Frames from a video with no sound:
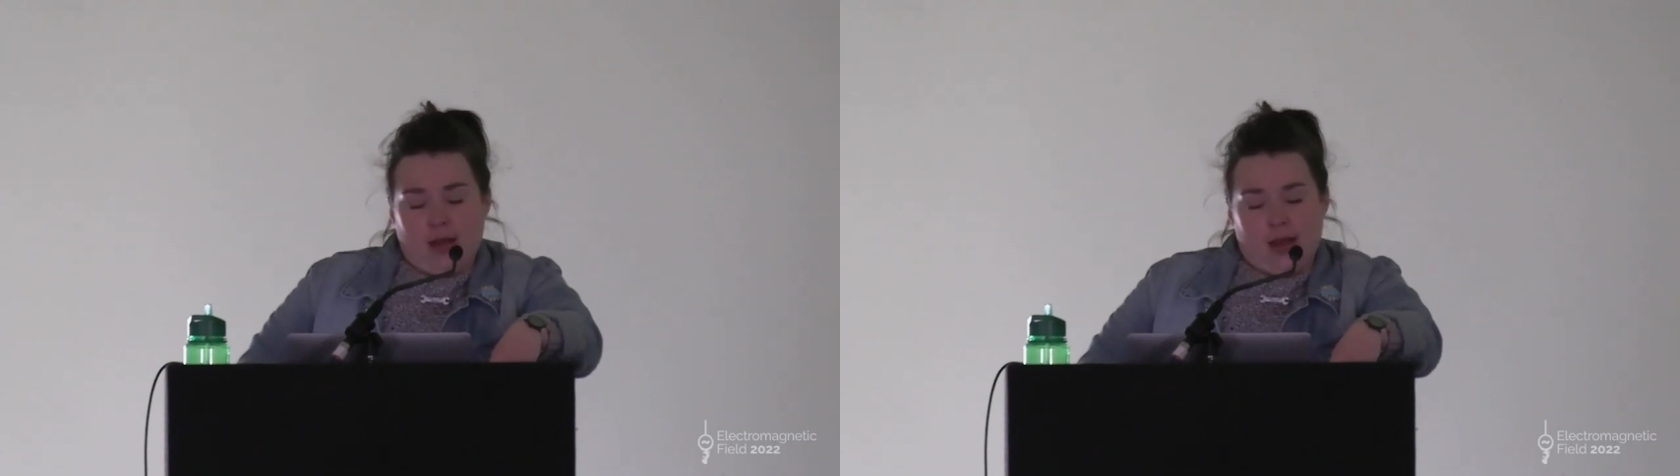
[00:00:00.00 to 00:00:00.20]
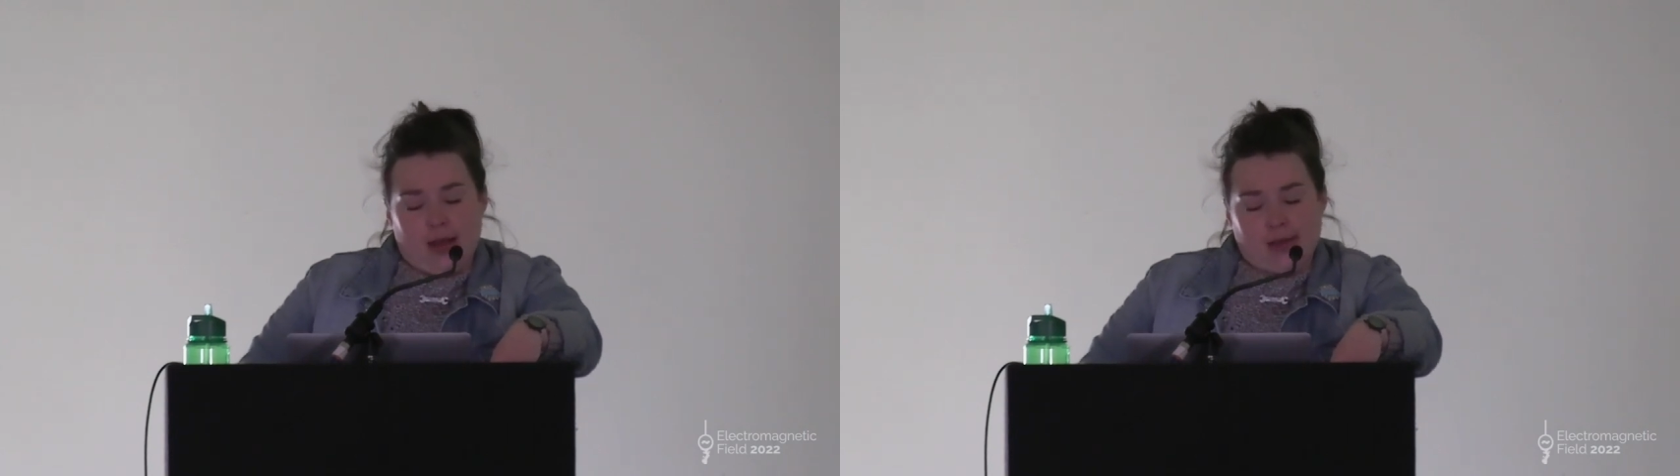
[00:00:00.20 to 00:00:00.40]

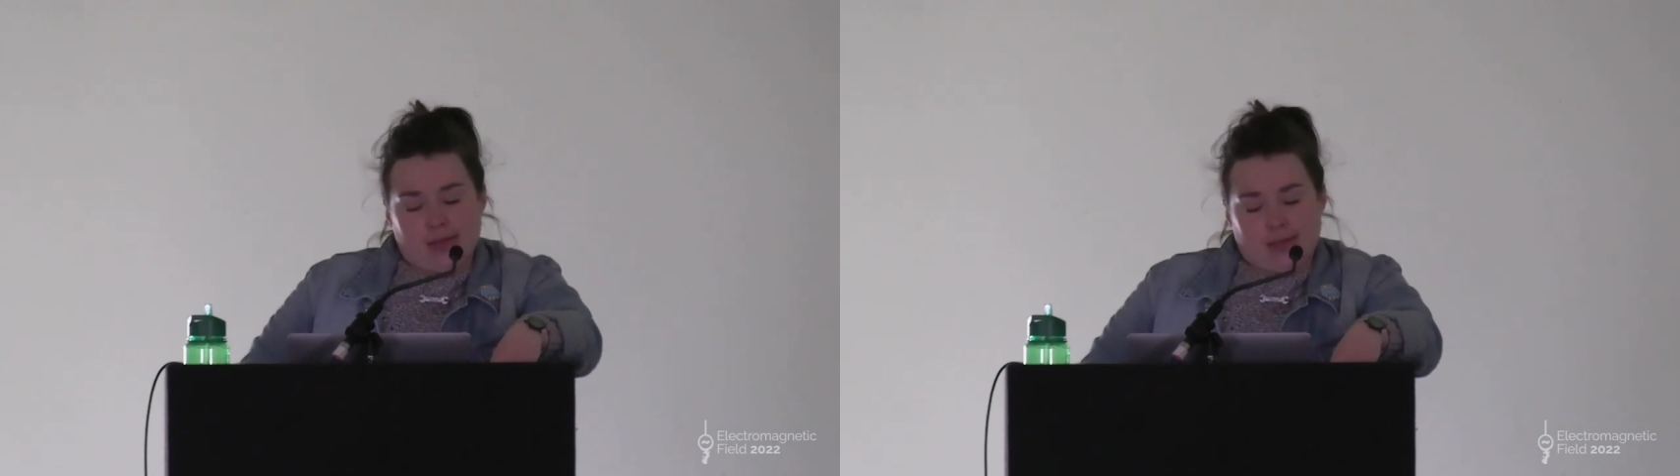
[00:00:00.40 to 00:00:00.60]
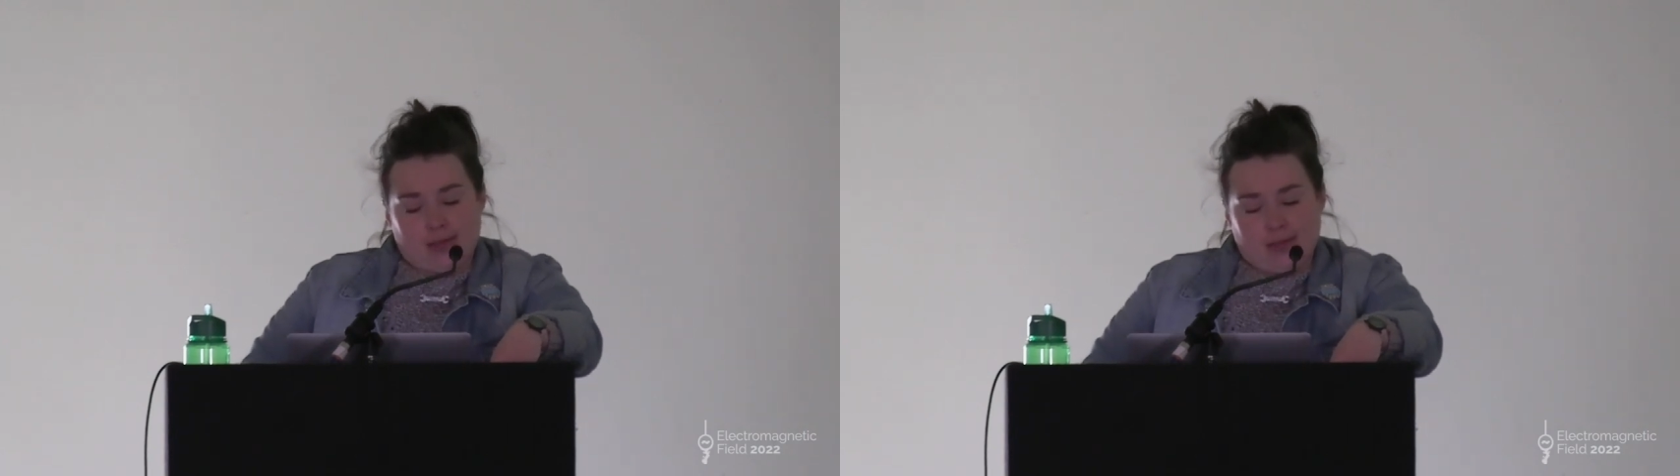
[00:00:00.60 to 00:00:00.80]
uh,
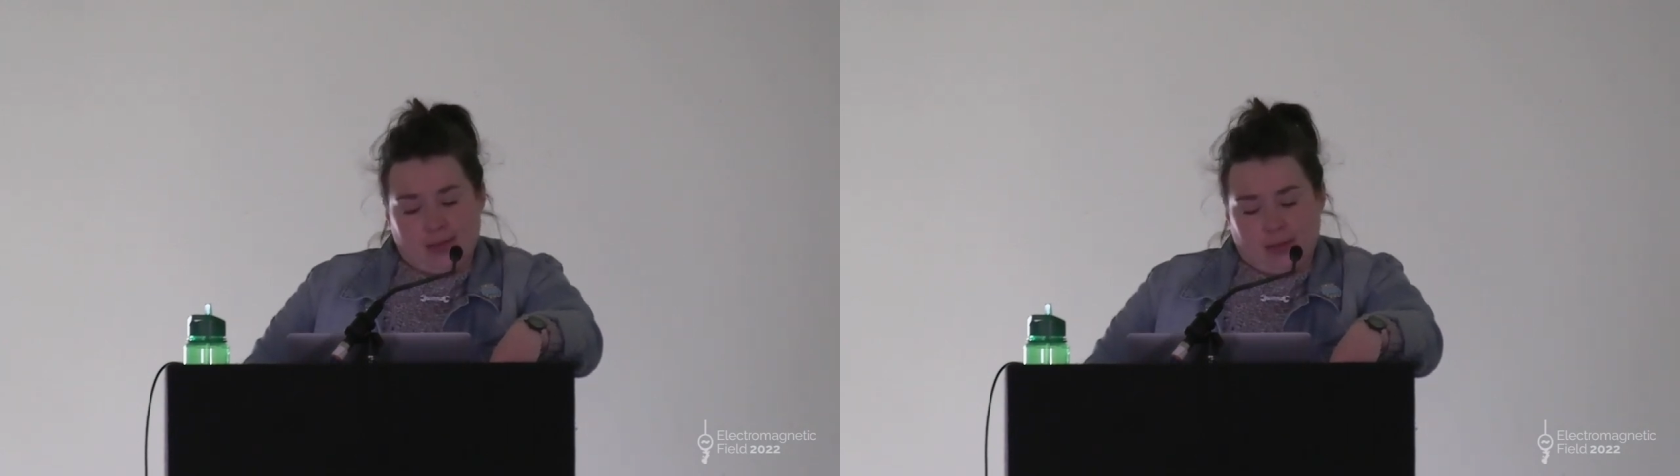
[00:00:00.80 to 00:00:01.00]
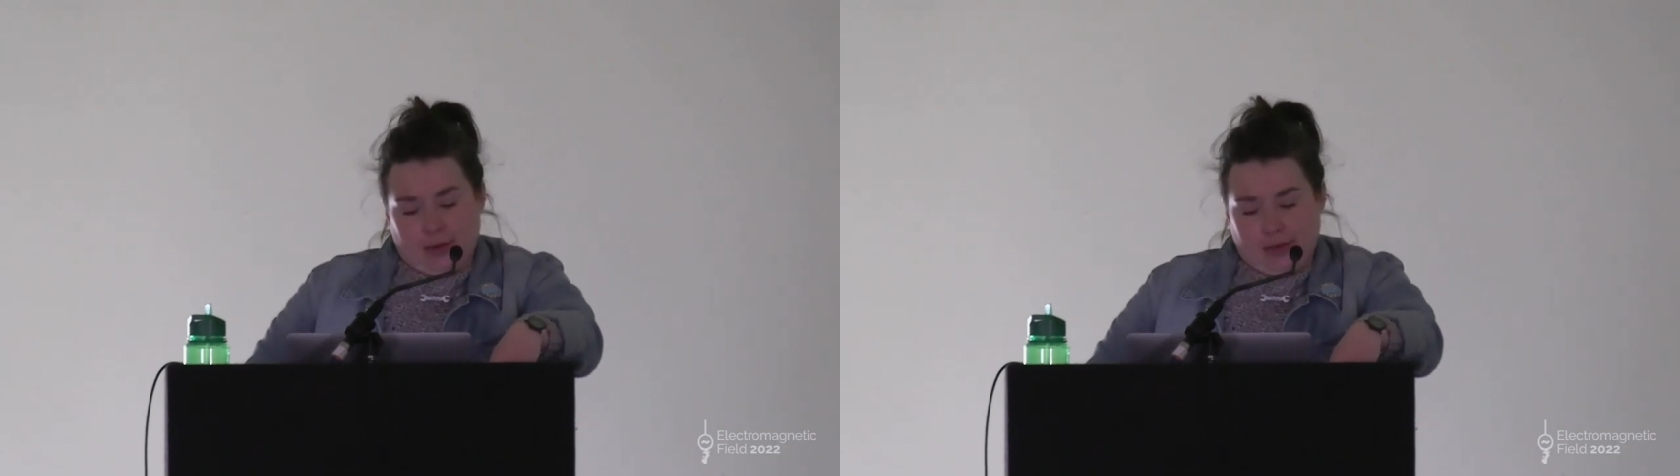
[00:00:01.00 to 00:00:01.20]
to,
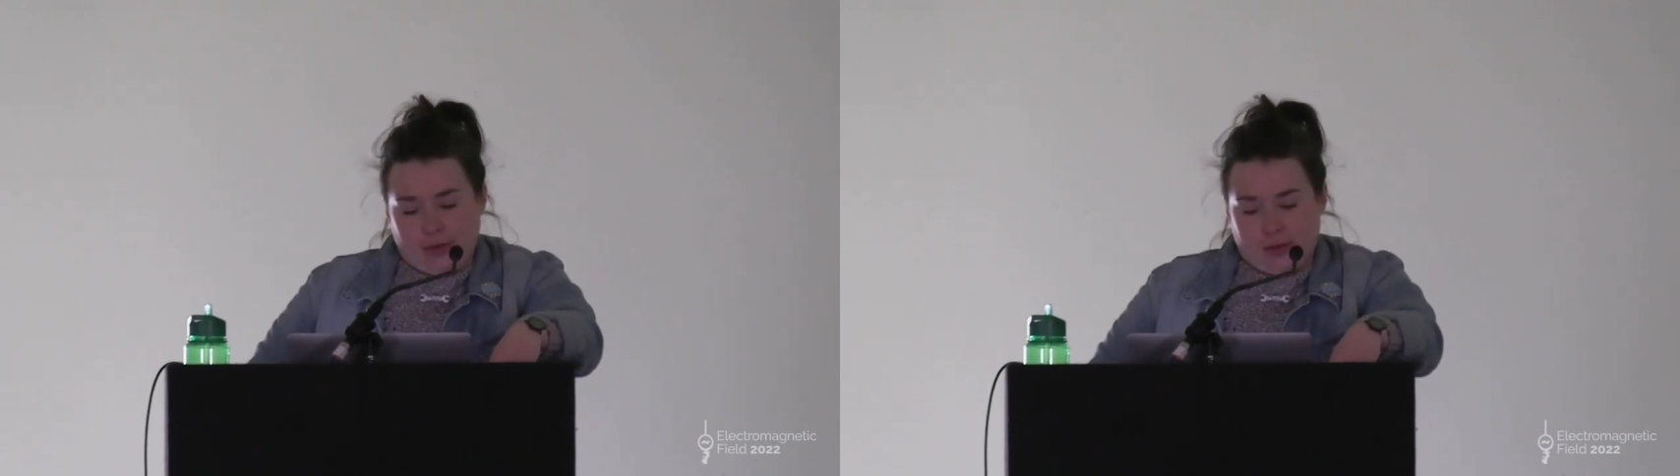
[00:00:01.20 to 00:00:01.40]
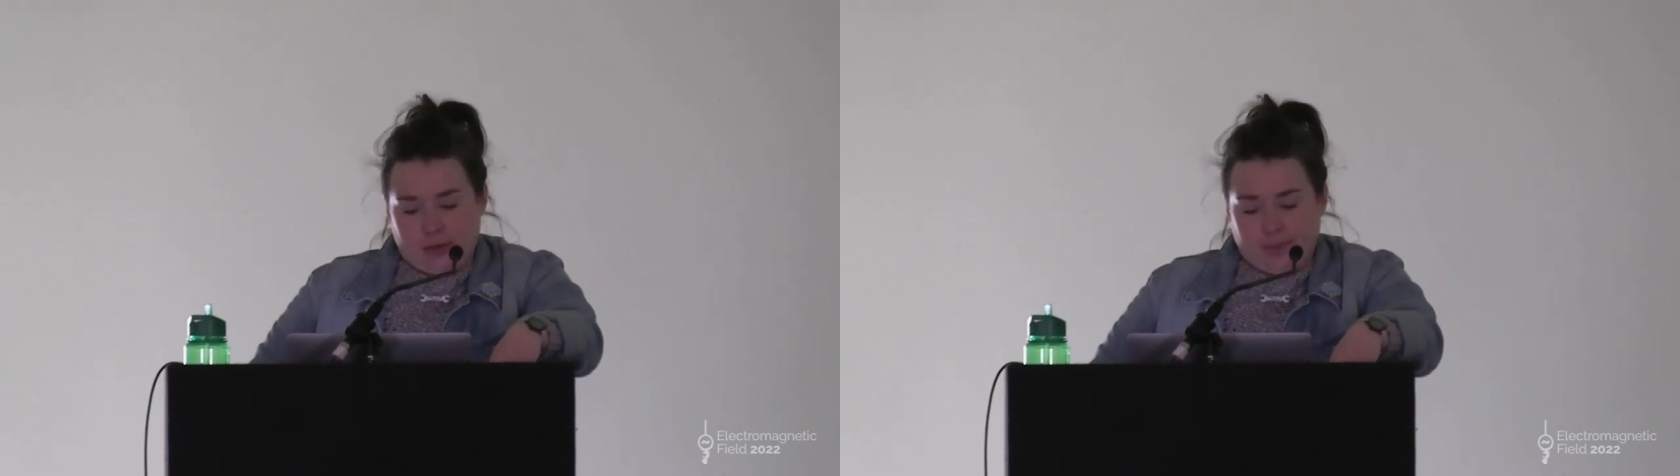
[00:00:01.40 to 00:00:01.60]
to grief
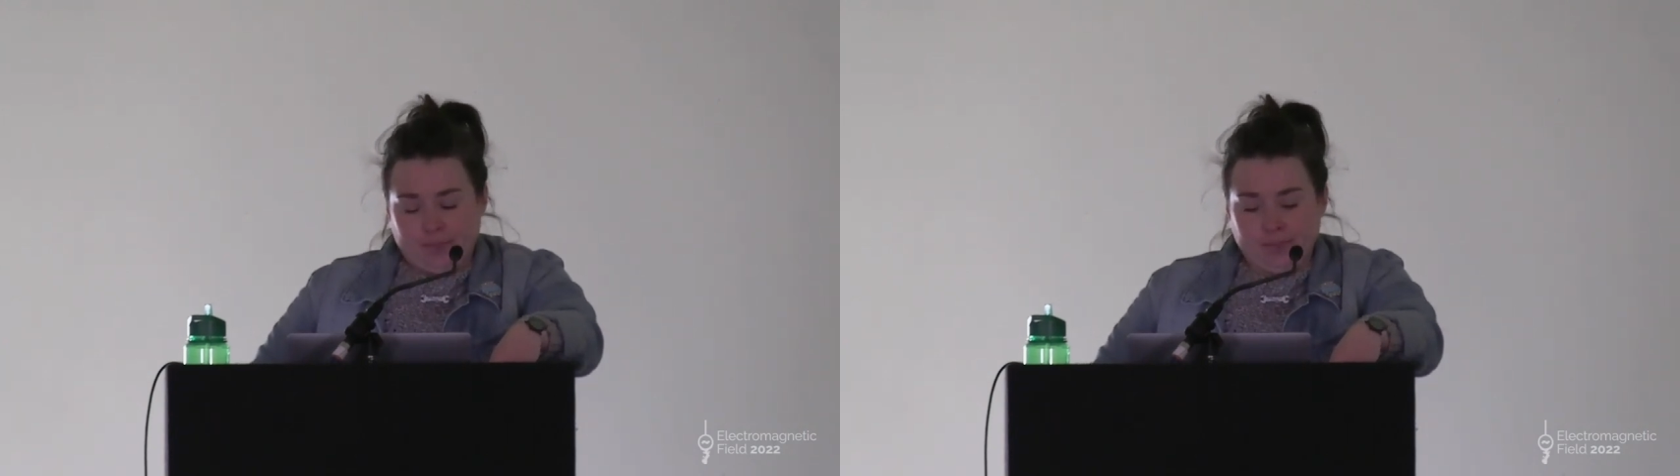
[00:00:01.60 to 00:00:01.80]
at all.